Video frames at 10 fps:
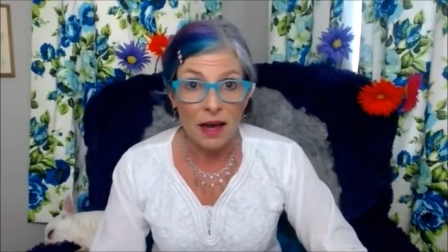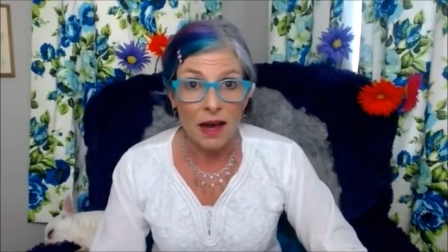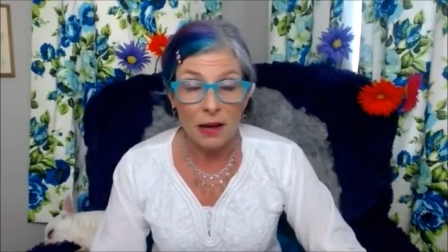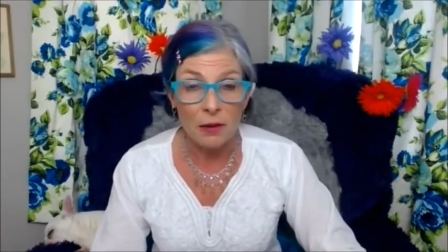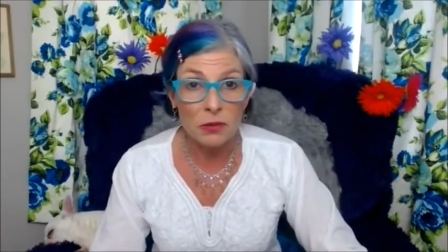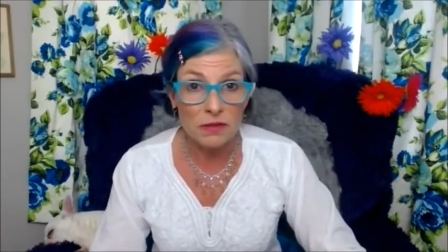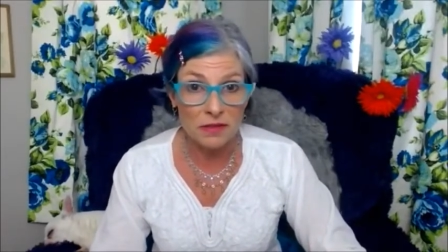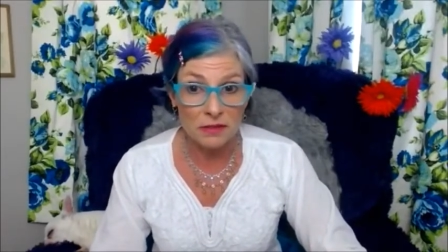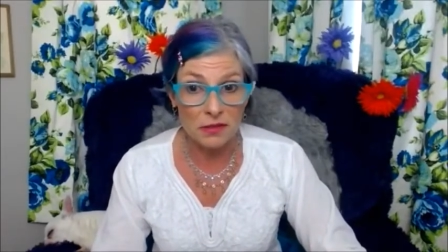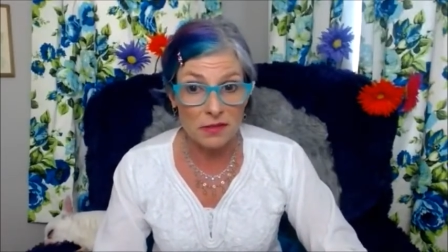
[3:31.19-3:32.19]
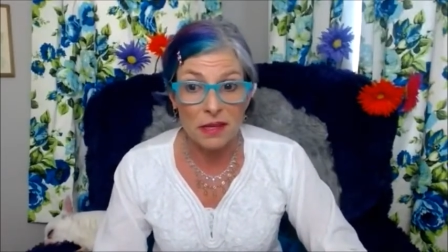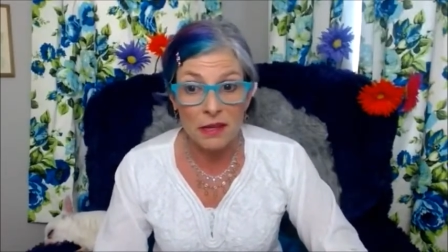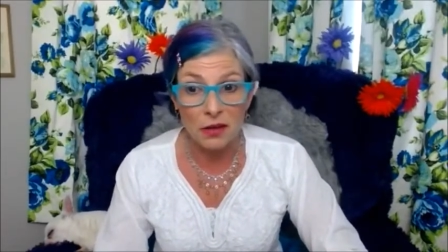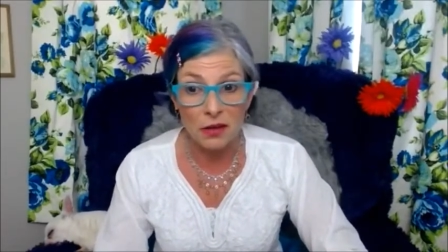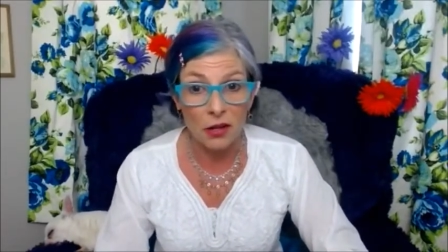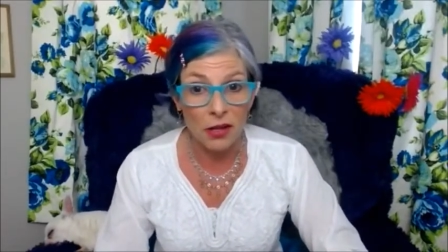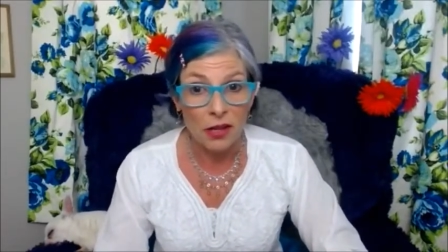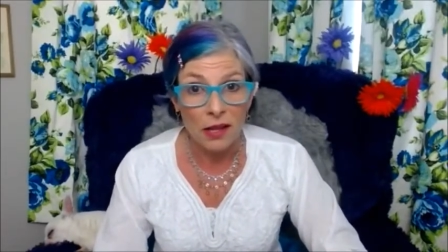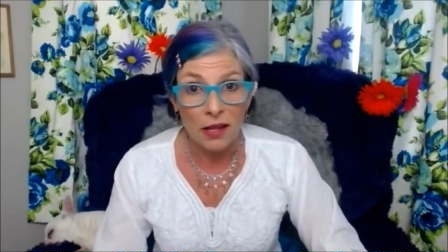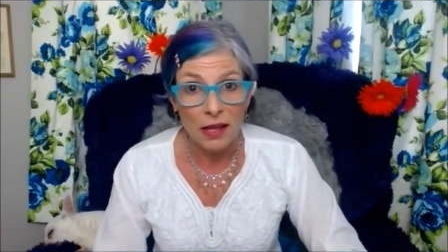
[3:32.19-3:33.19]
I was still single
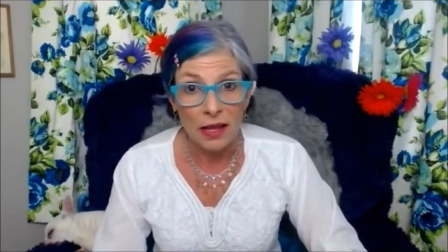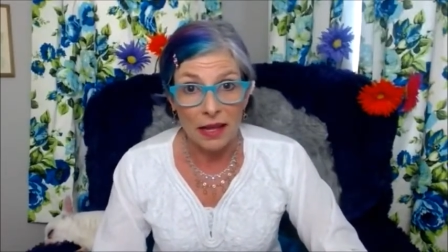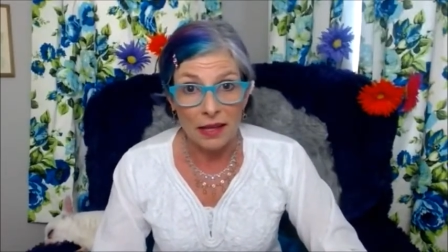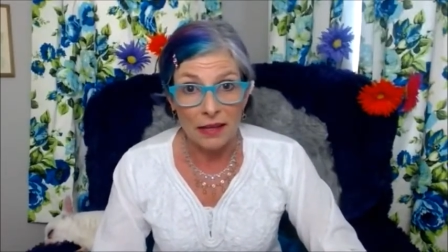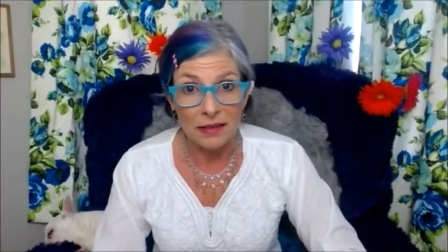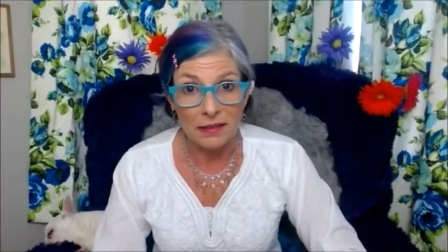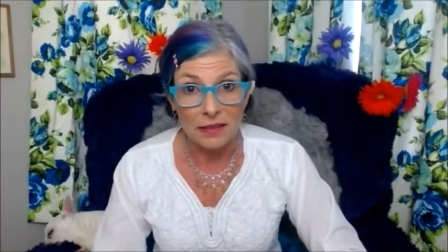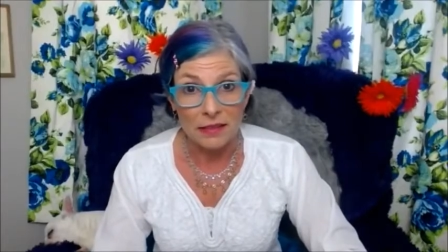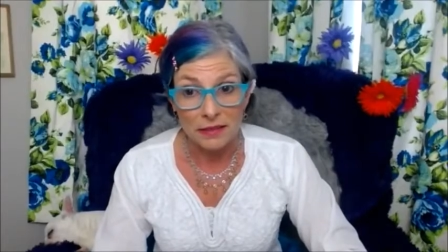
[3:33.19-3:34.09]
and